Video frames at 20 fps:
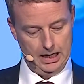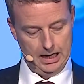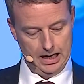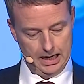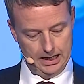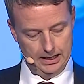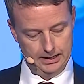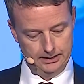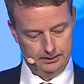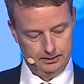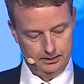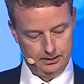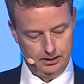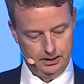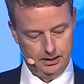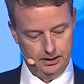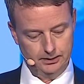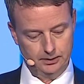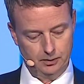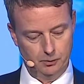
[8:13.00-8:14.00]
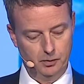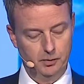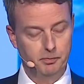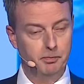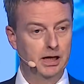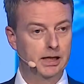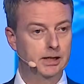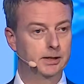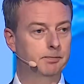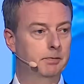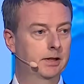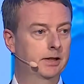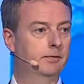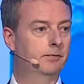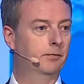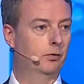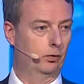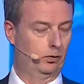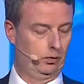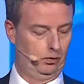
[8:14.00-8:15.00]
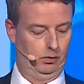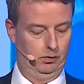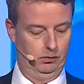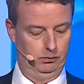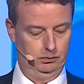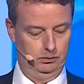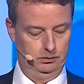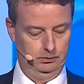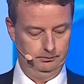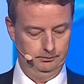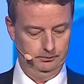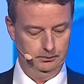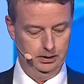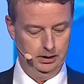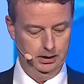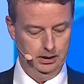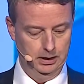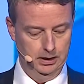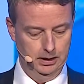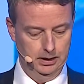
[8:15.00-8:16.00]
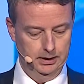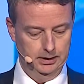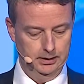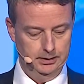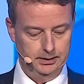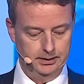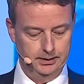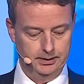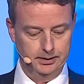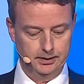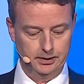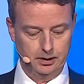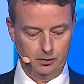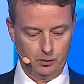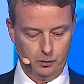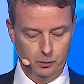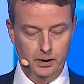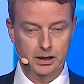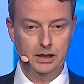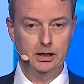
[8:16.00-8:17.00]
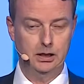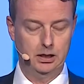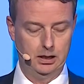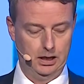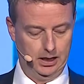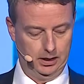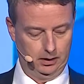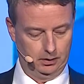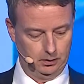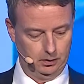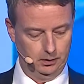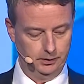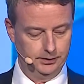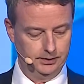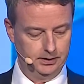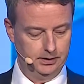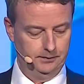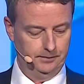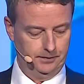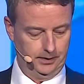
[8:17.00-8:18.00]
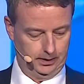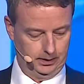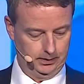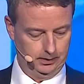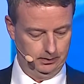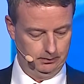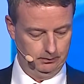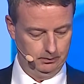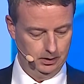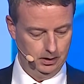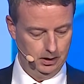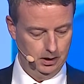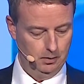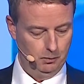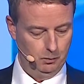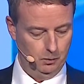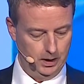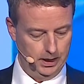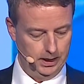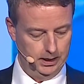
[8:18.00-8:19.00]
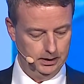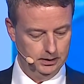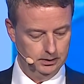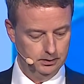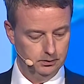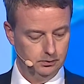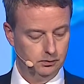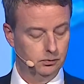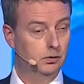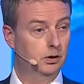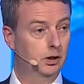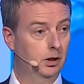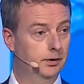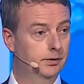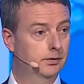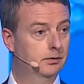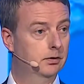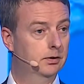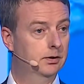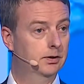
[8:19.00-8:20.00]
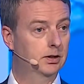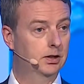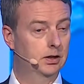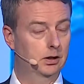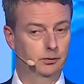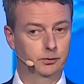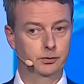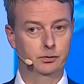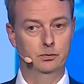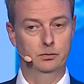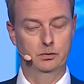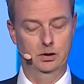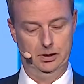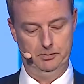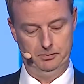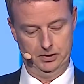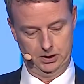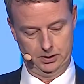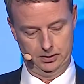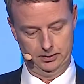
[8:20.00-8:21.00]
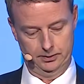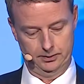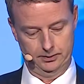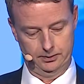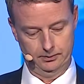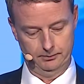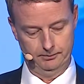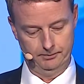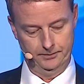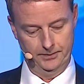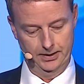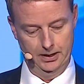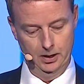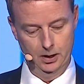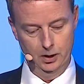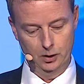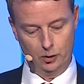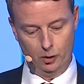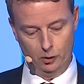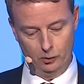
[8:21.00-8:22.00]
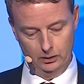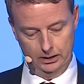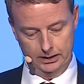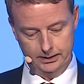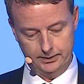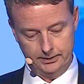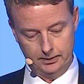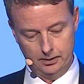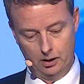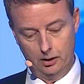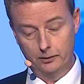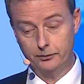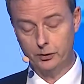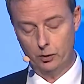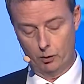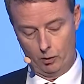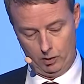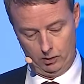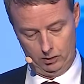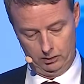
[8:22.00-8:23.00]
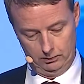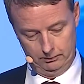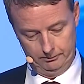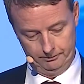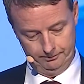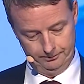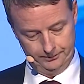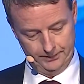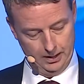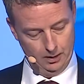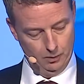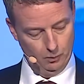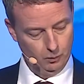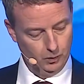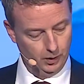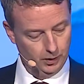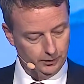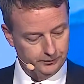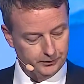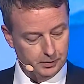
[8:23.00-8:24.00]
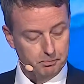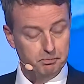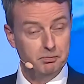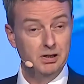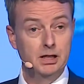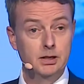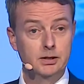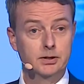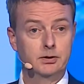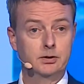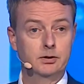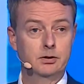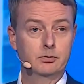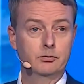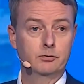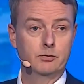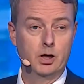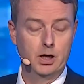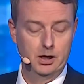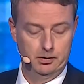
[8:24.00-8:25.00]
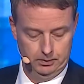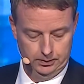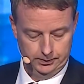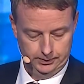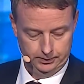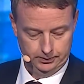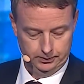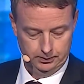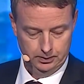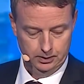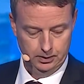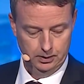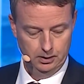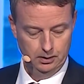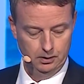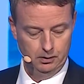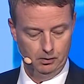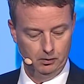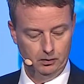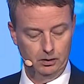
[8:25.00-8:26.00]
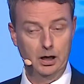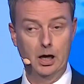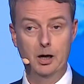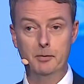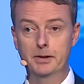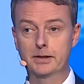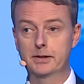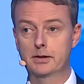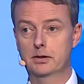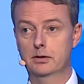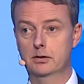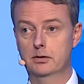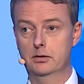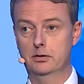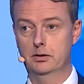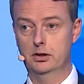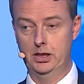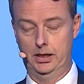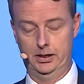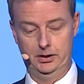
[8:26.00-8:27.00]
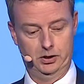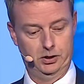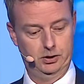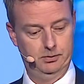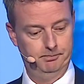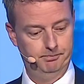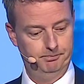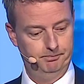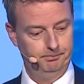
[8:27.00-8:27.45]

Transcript: and as a replacement for coal. This is a quick and cost-effective way to cut CO2 emissions. Coal is, after all, one of the biggest drivers on climate change.